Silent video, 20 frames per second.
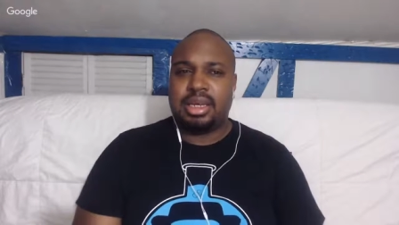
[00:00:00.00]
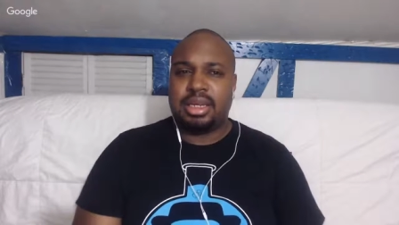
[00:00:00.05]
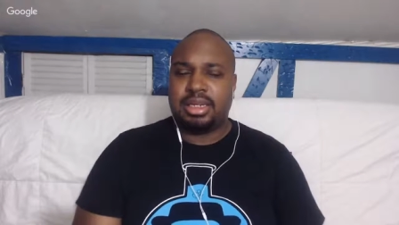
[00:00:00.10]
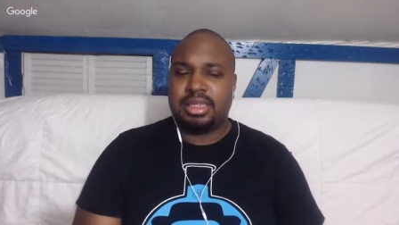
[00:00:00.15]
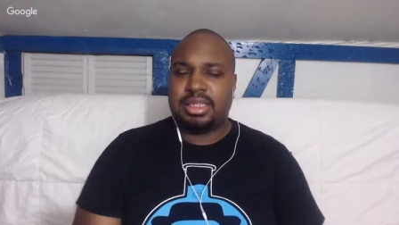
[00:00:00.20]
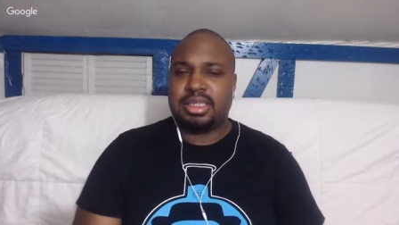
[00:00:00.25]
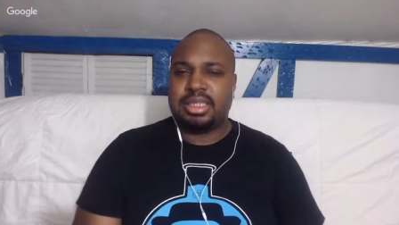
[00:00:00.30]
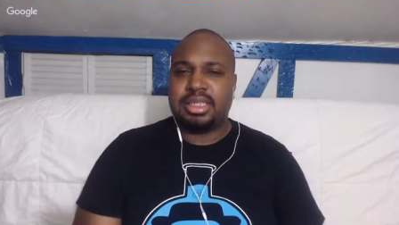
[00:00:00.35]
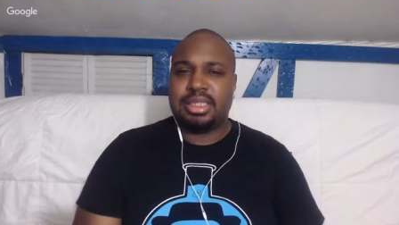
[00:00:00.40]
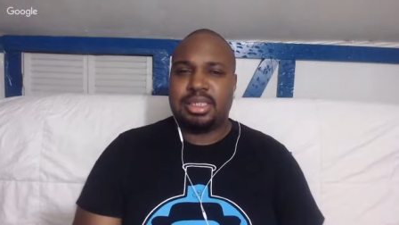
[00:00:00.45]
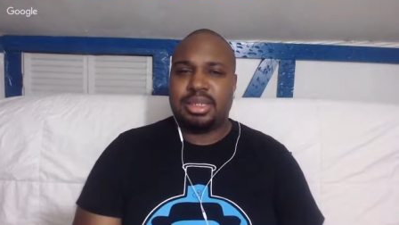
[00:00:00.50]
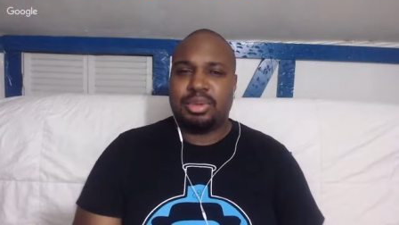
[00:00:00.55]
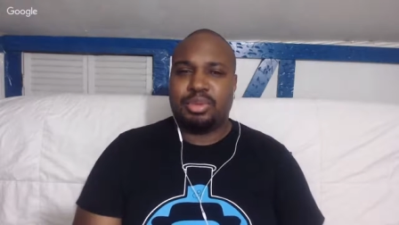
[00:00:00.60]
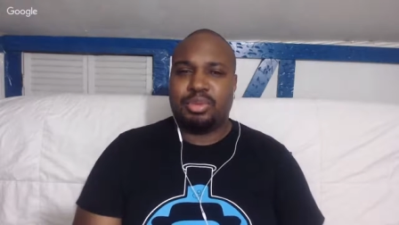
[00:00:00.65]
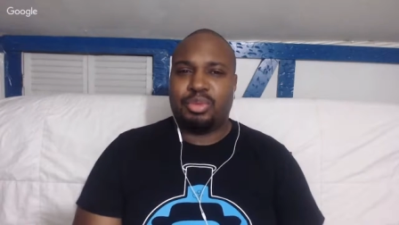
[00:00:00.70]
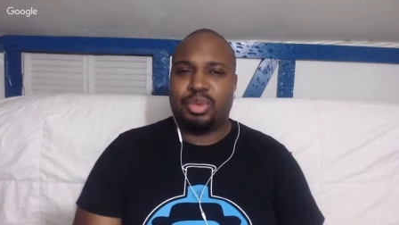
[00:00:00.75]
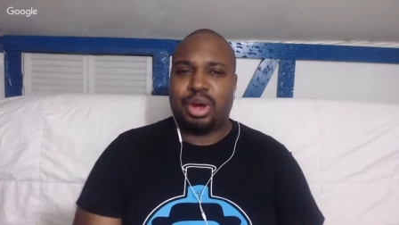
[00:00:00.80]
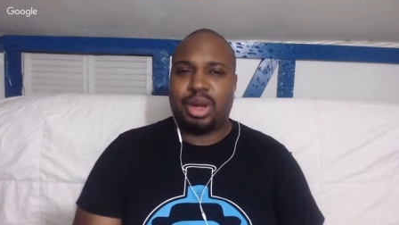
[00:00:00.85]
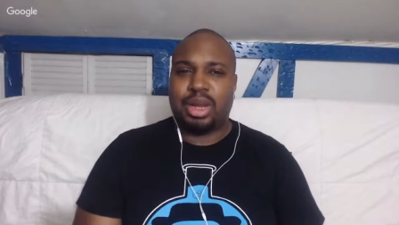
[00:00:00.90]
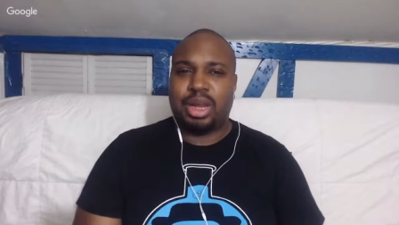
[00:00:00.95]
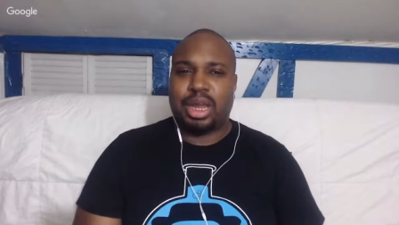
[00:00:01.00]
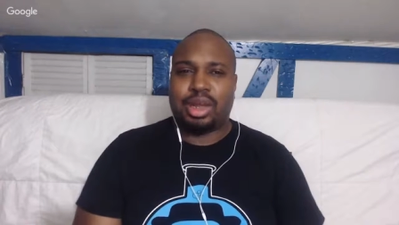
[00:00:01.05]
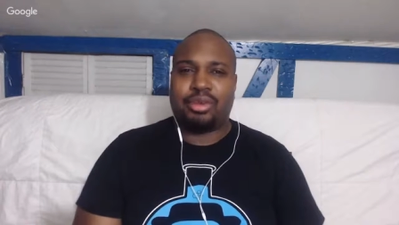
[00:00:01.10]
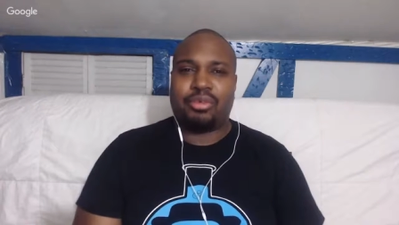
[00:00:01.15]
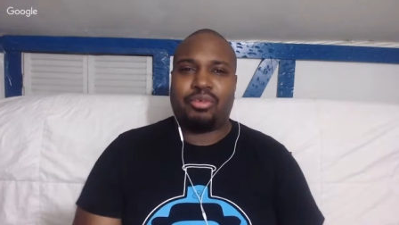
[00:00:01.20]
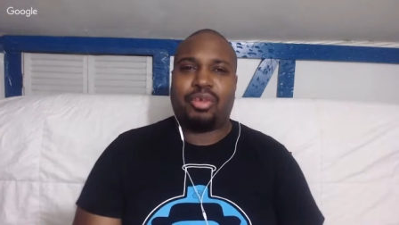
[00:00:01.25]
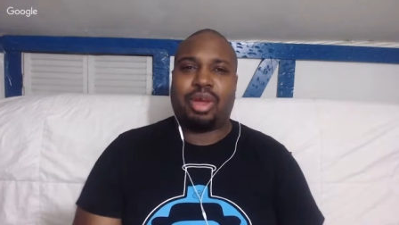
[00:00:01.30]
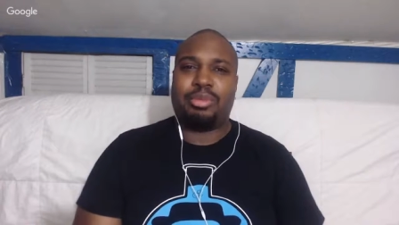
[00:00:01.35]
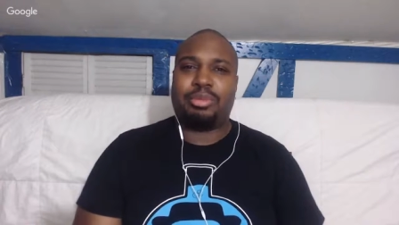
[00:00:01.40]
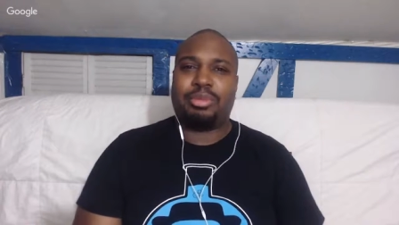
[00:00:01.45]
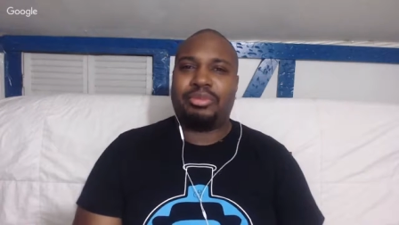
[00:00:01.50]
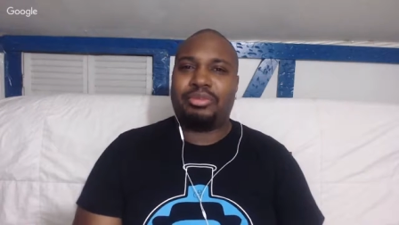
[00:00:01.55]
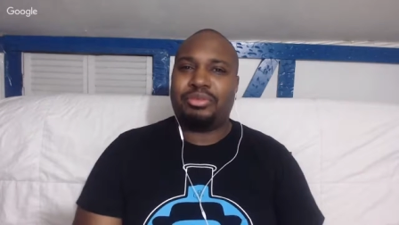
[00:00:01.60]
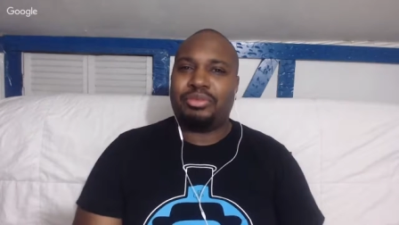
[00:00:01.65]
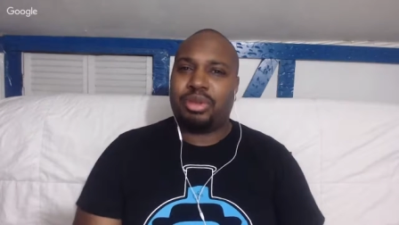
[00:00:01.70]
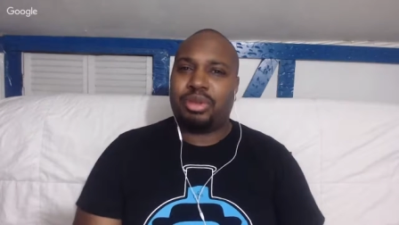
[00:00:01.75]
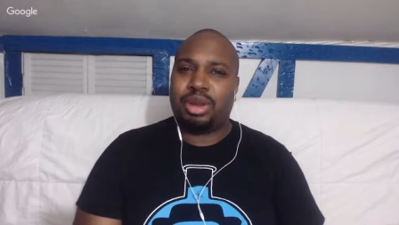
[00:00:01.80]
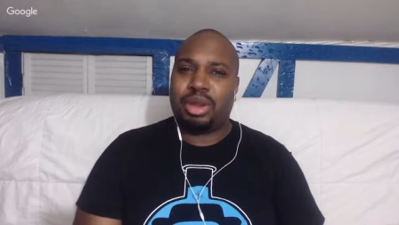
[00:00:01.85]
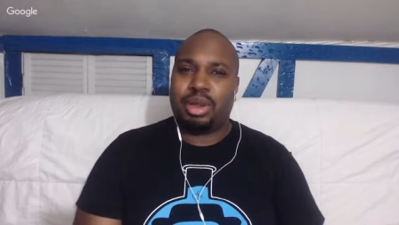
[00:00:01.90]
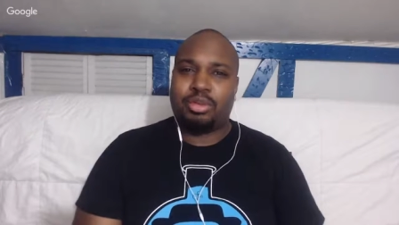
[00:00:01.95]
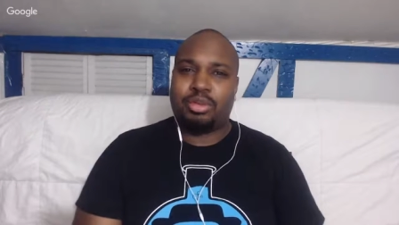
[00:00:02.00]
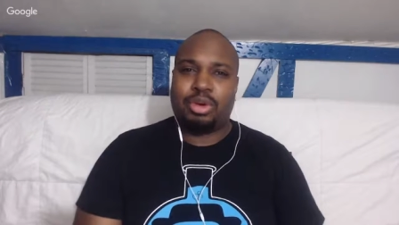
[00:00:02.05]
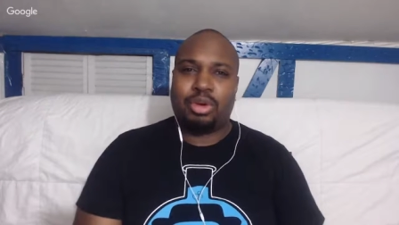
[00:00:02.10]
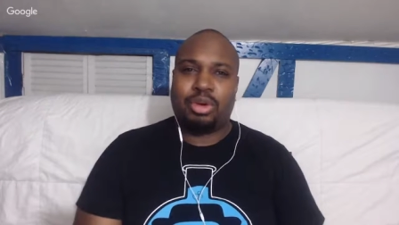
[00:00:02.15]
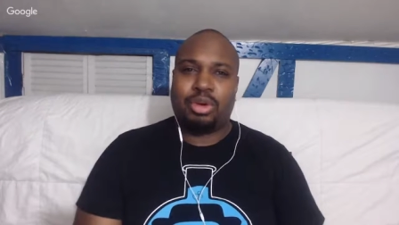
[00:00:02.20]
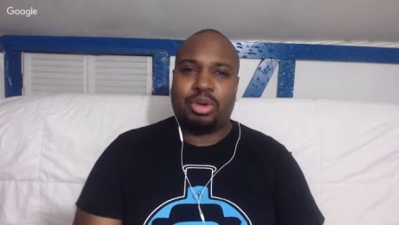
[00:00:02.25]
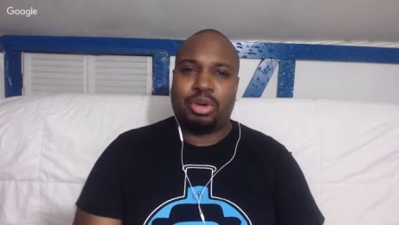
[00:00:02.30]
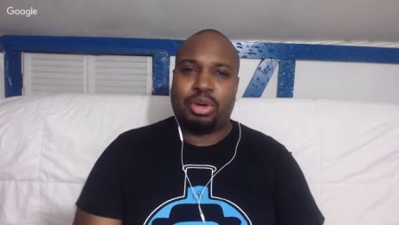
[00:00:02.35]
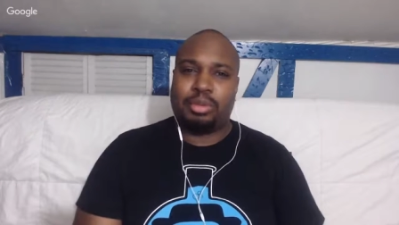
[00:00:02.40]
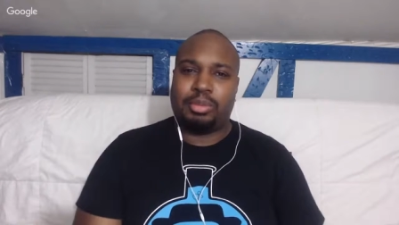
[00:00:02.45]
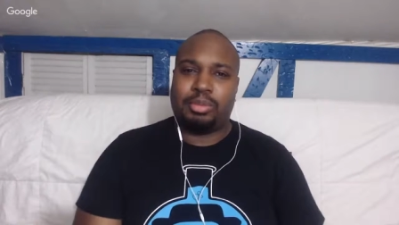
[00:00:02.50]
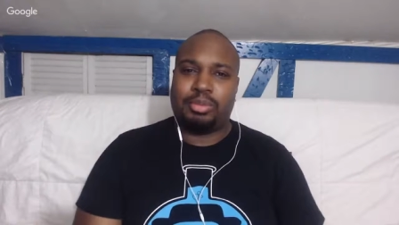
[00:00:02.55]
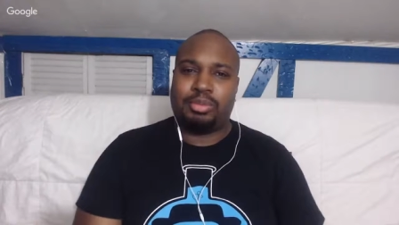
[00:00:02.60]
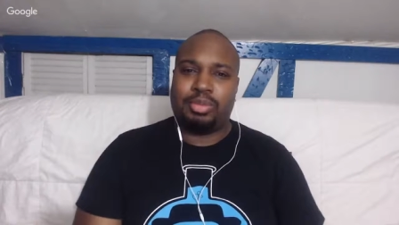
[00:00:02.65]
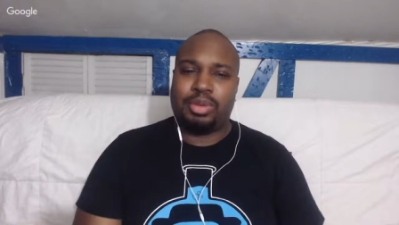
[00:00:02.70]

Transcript: in season one, like right before they were all,